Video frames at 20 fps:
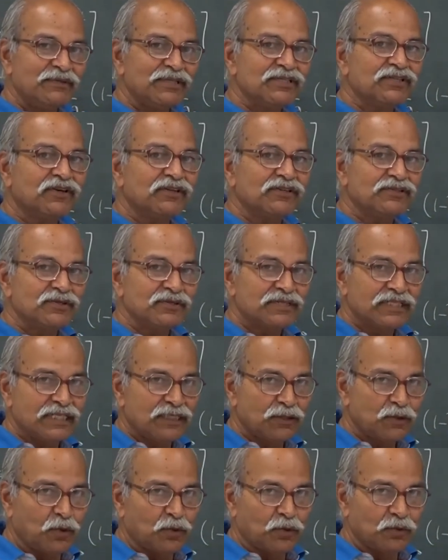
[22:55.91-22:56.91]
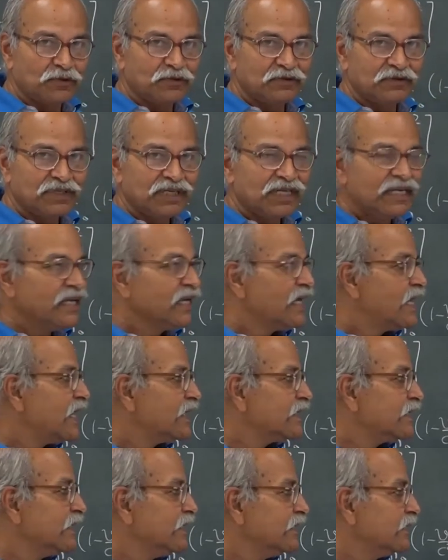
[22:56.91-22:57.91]
is also 0,
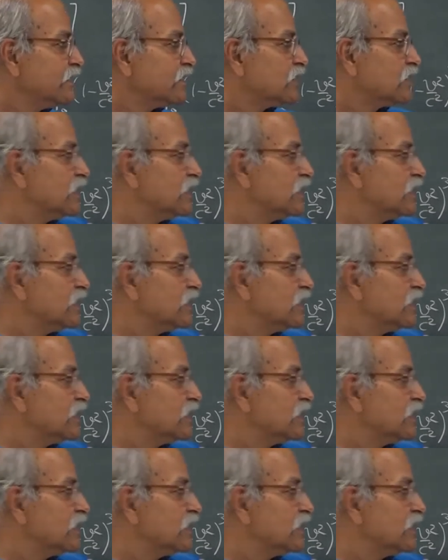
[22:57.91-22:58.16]
and hence